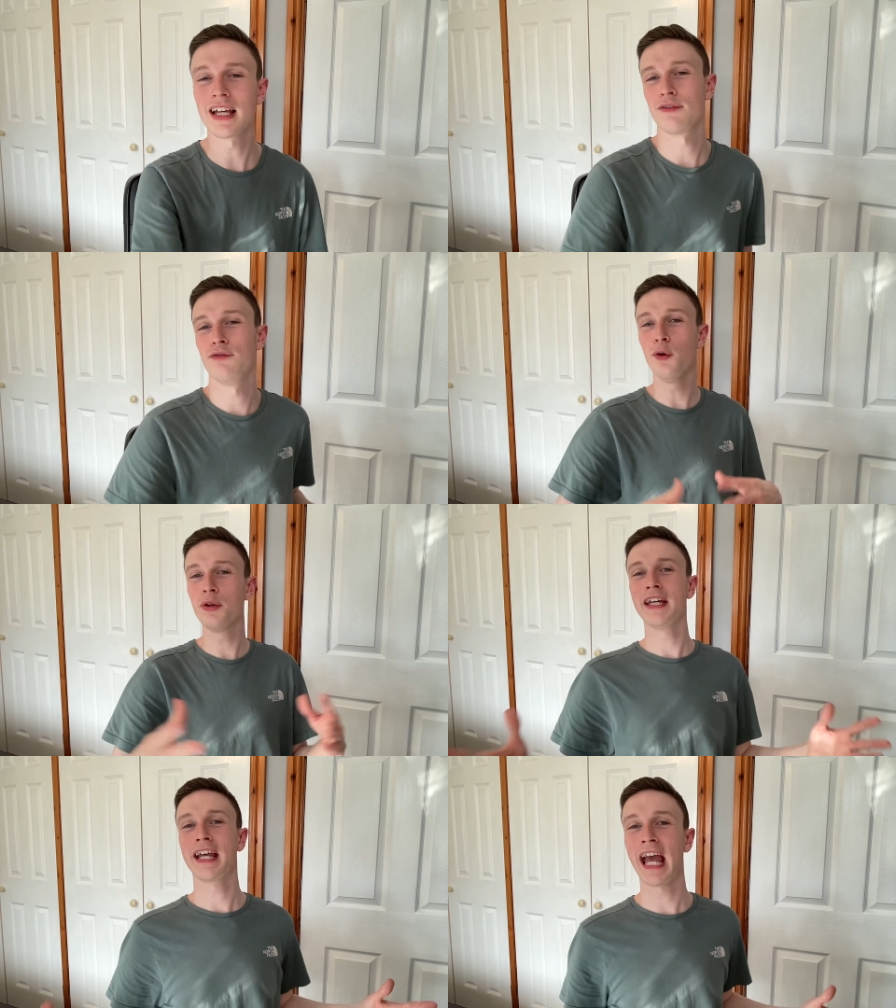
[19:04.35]
like for
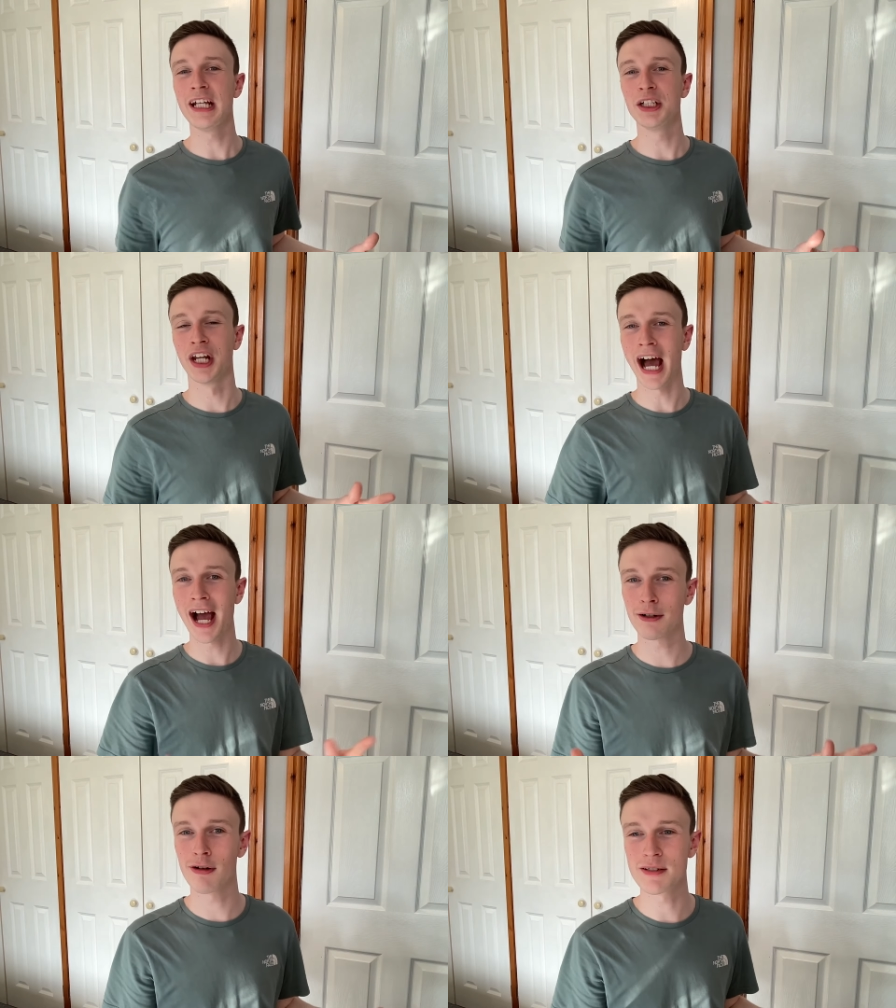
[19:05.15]
the occasion
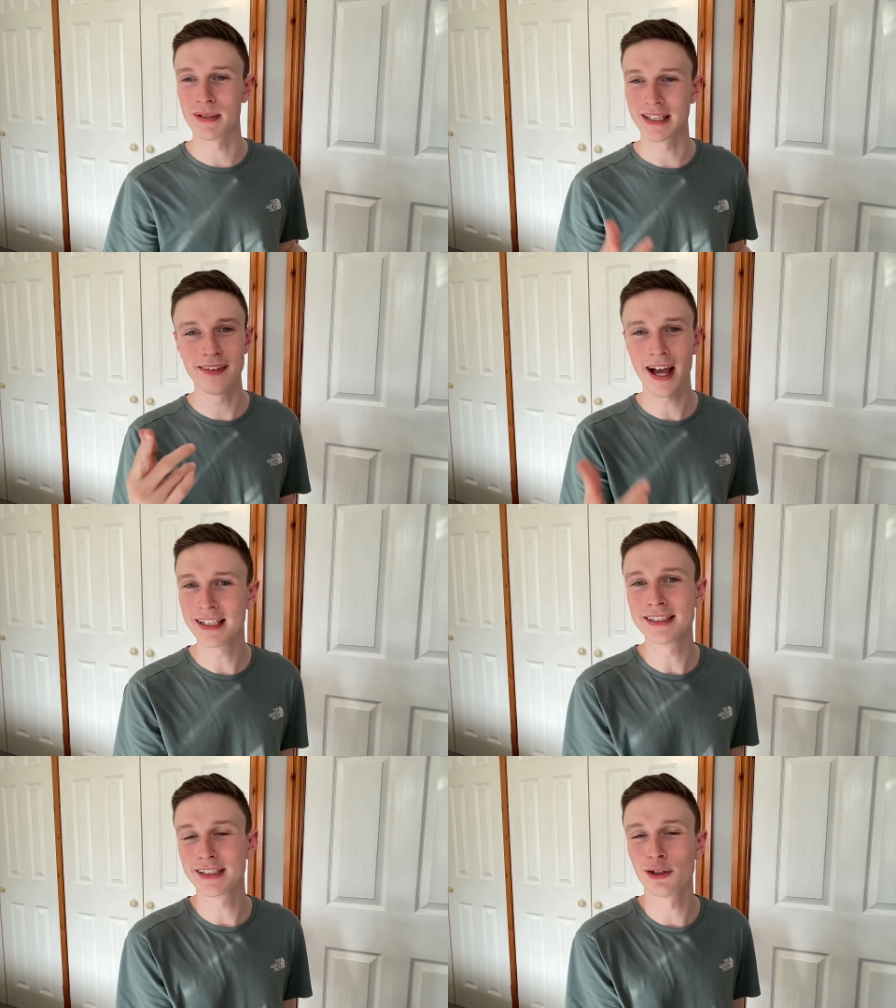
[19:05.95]
at Christmas, that
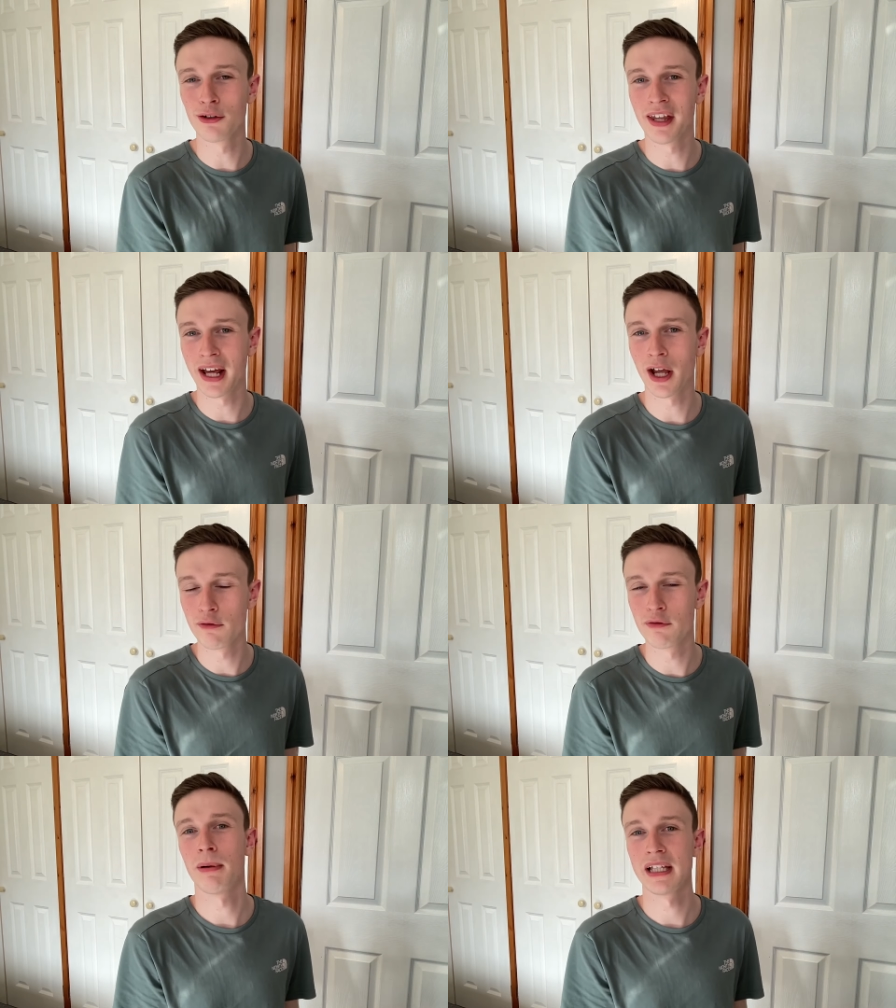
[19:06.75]
is the song that I
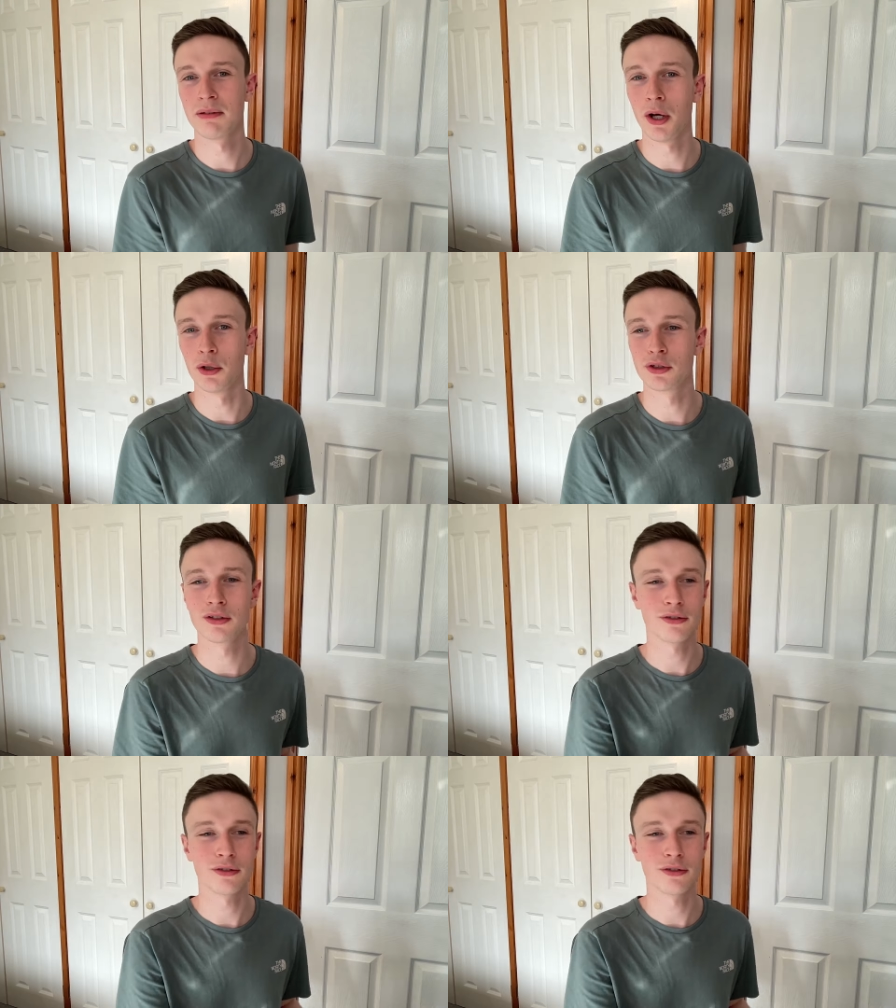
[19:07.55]
overplay the most.